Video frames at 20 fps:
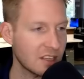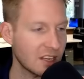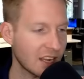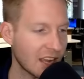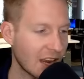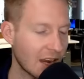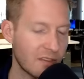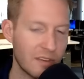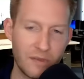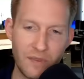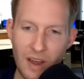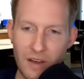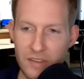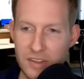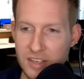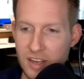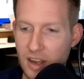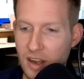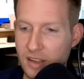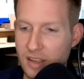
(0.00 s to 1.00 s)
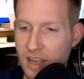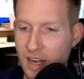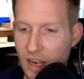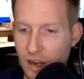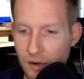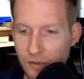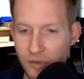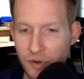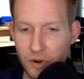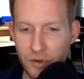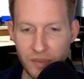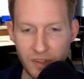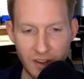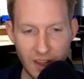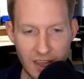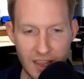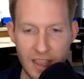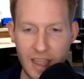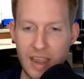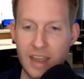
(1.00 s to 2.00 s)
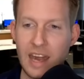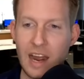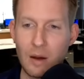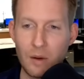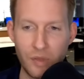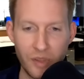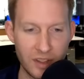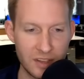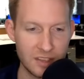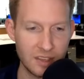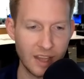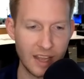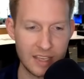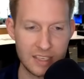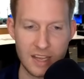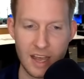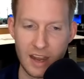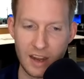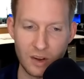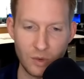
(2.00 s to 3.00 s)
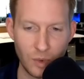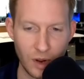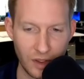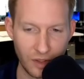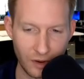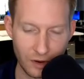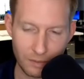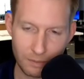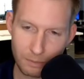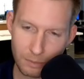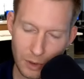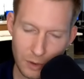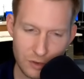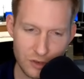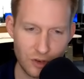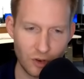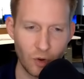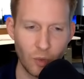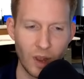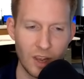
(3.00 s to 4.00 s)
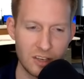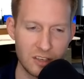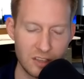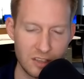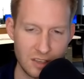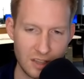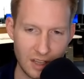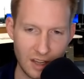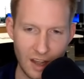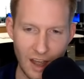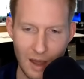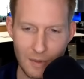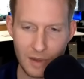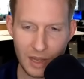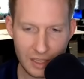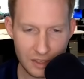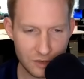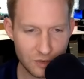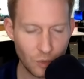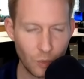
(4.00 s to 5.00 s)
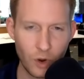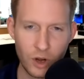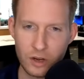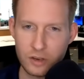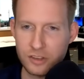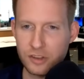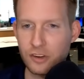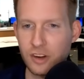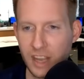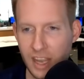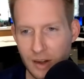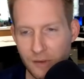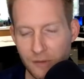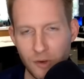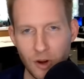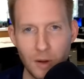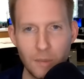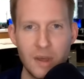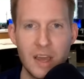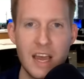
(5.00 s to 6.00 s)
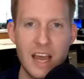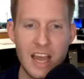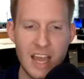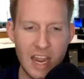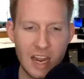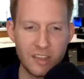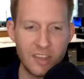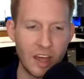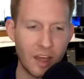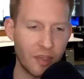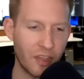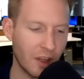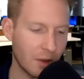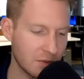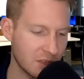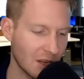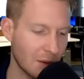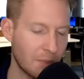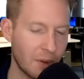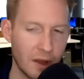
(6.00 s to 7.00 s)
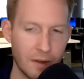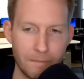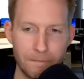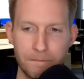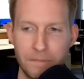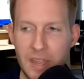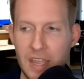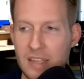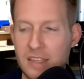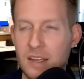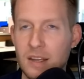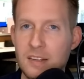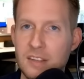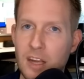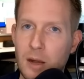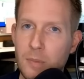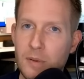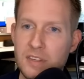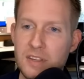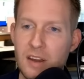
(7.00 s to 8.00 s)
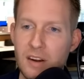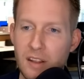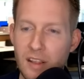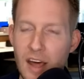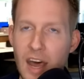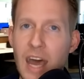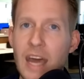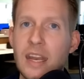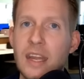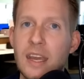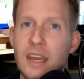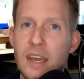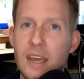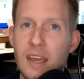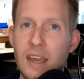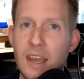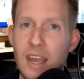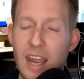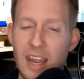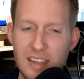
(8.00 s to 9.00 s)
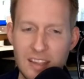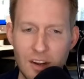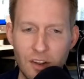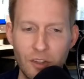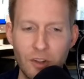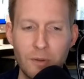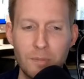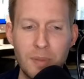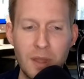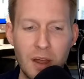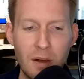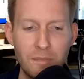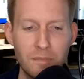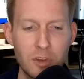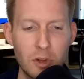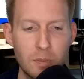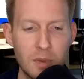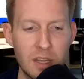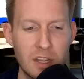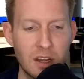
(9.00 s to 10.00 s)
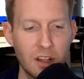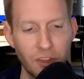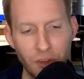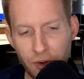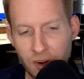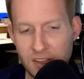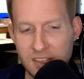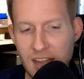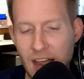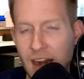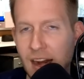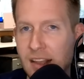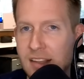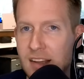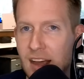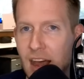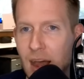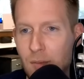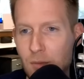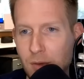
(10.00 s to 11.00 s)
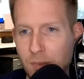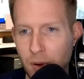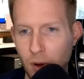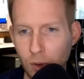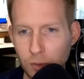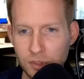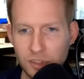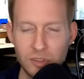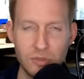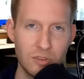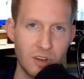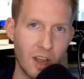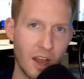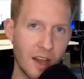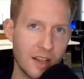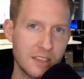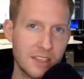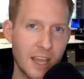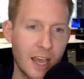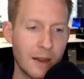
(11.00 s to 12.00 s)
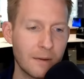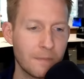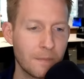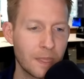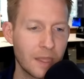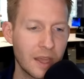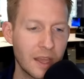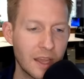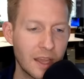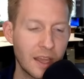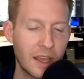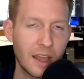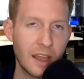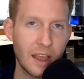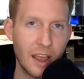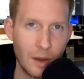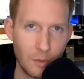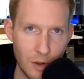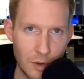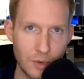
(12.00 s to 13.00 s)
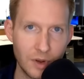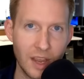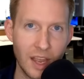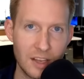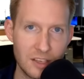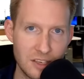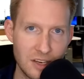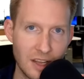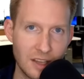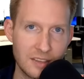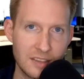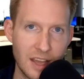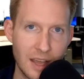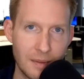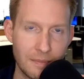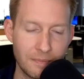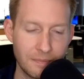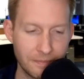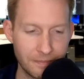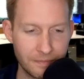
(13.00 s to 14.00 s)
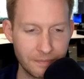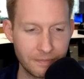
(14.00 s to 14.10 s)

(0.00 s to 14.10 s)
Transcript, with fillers: And again, if you found this content helpful, if you like hanging out with us, like talking weather, post your questions in the comments where you're tuning in from. Hit that thumbs up button. It does help us out a lot. Hit that alert bell. You'll be alerted to any time we post new content. And we will catch you next time.